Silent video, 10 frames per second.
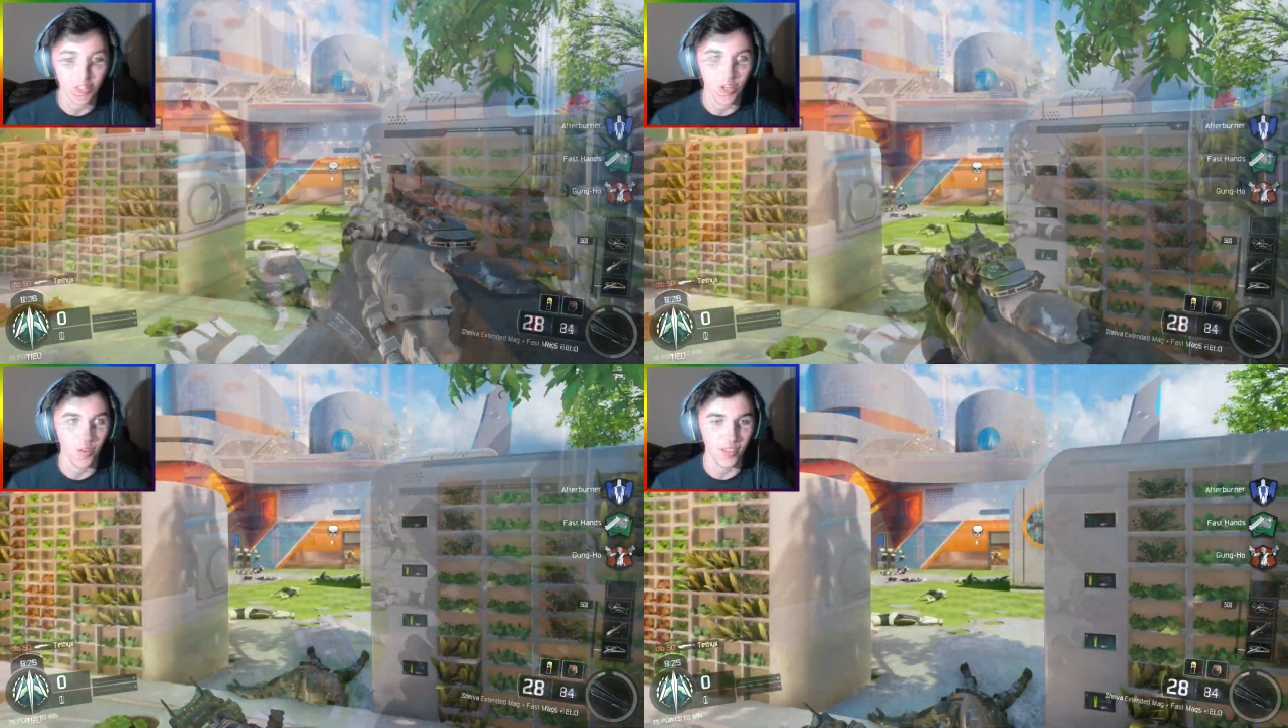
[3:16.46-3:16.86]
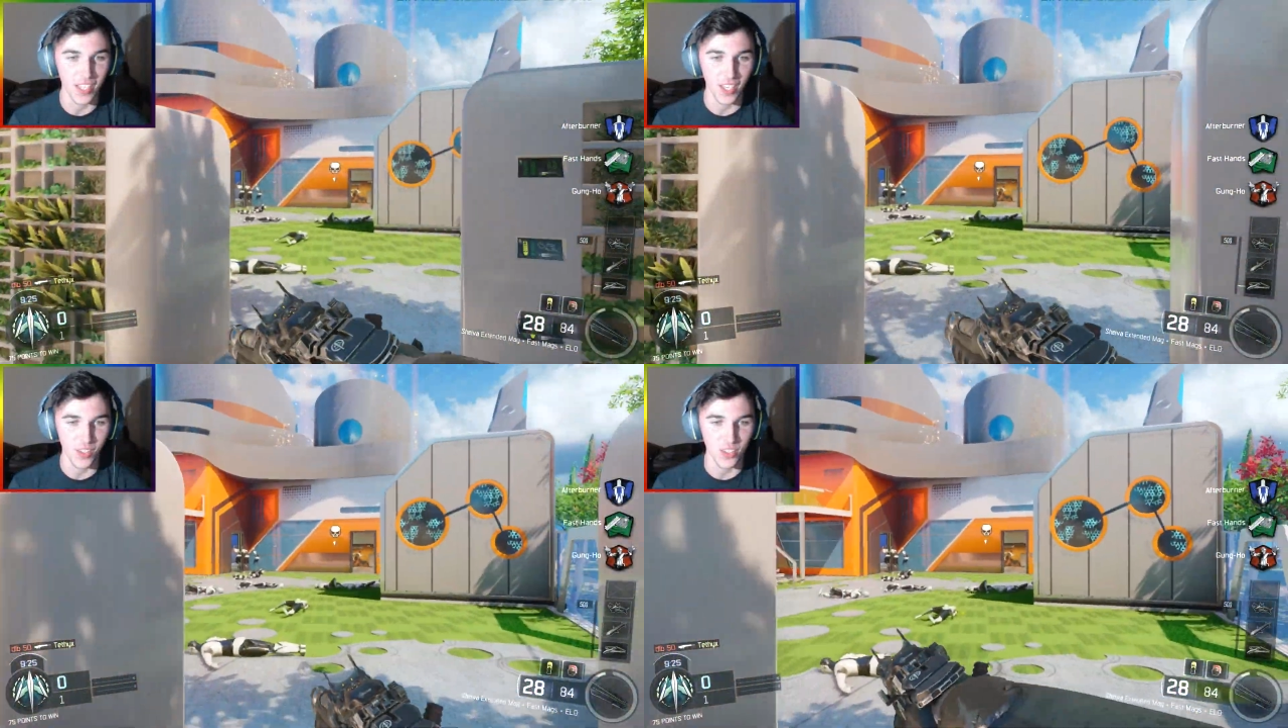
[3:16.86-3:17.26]
I don't really
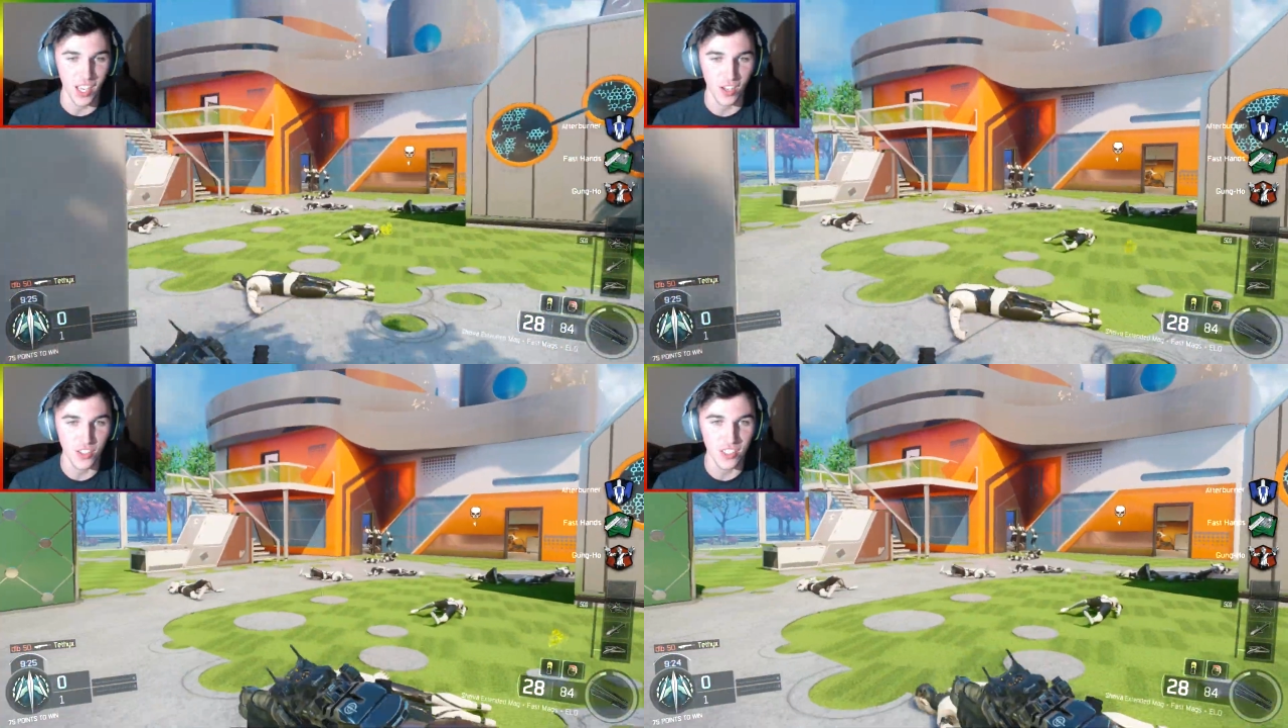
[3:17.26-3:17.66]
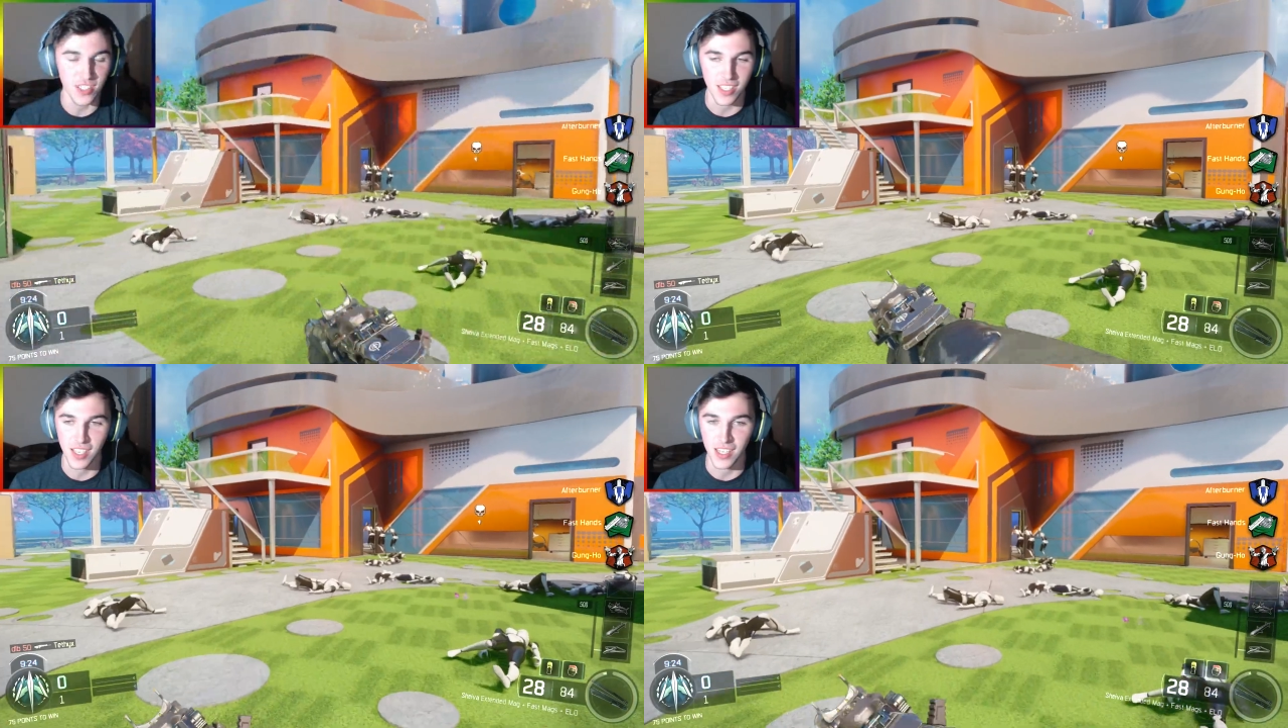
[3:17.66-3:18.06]
know of any other
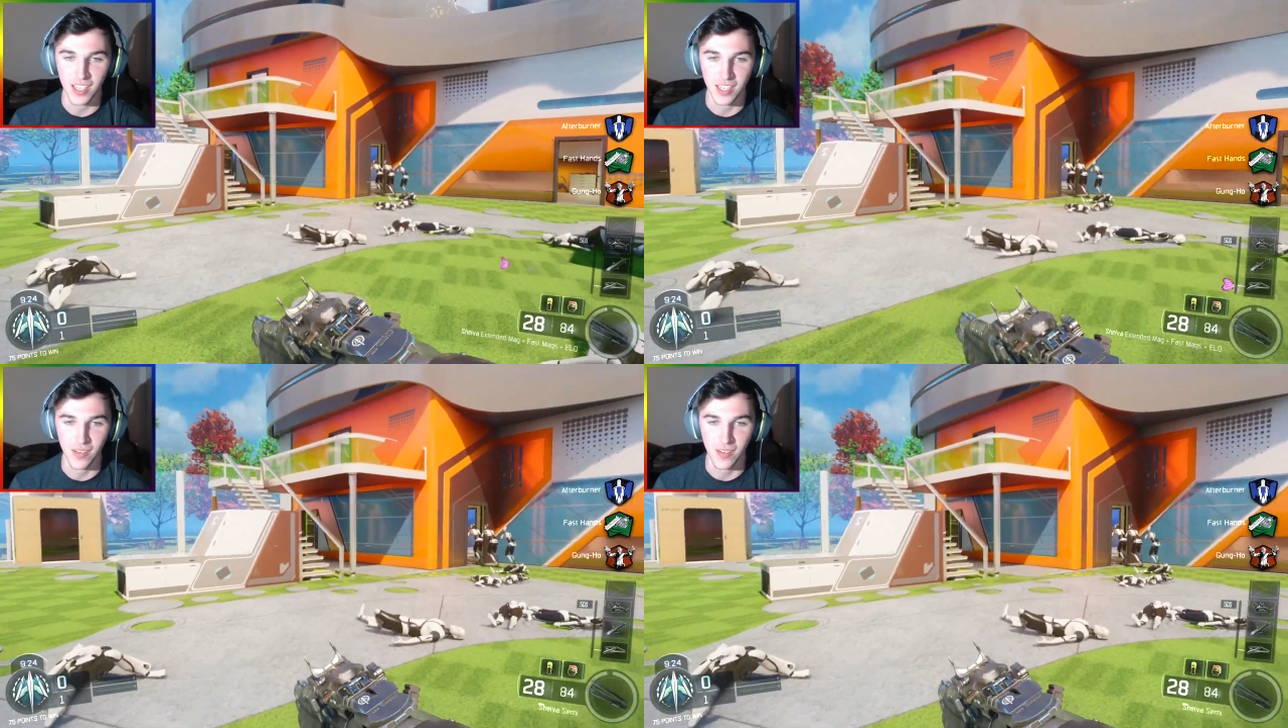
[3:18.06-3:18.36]
challenges